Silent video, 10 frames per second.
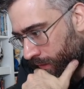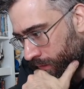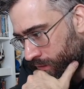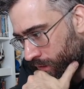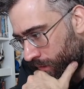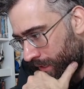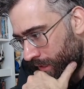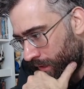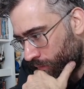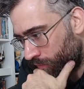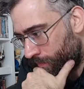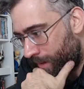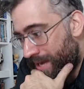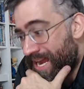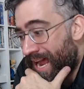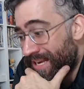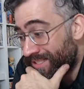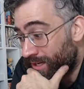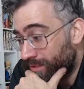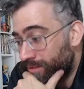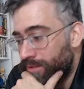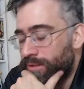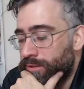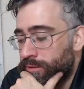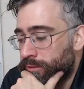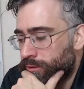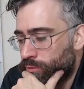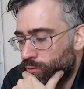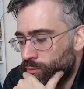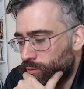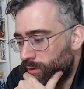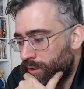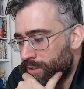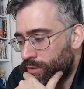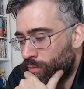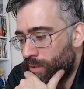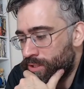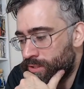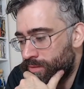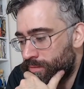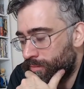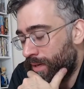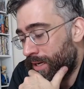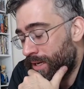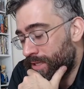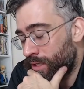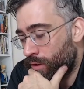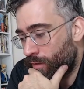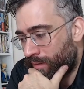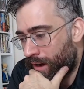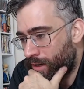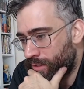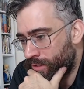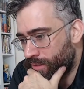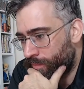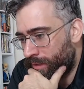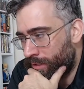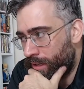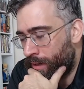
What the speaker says: Joe, any luck with Mad Hatter? Ooh, that's a good question. I mean, there's a lot of characters. I mean,